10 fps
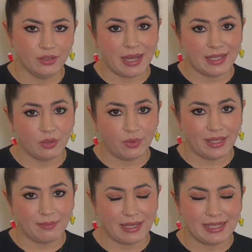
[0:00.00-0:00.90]
by the way,
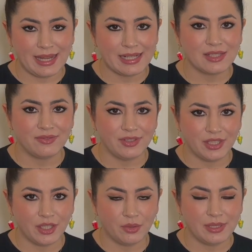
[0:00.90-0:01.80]
my next
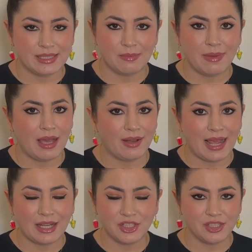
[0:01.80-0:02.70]
video is about
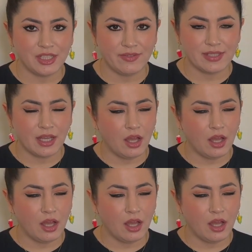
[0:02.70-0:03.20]
adjectives.